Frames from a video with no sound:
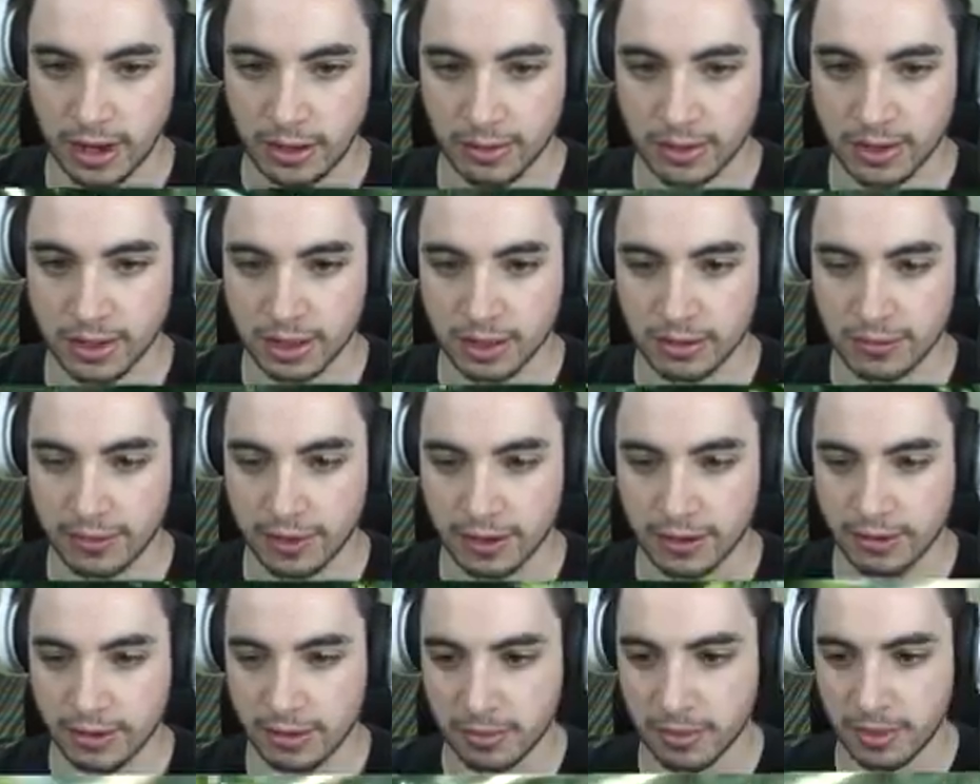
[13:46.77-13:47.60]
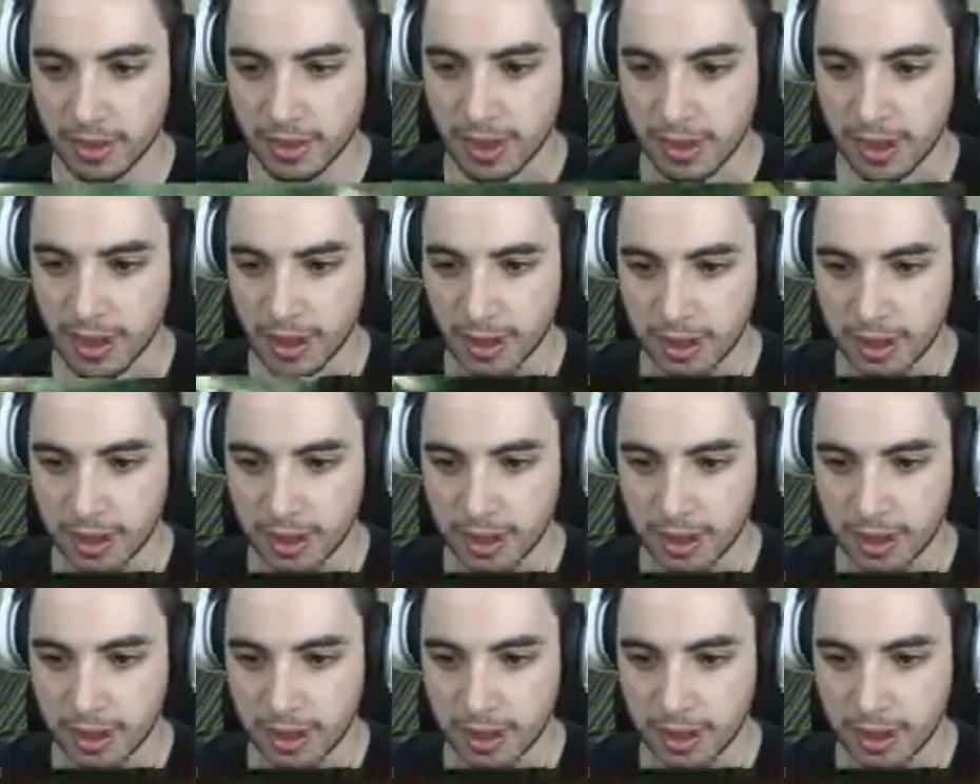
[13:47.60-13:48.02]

Now we just got to find some of the...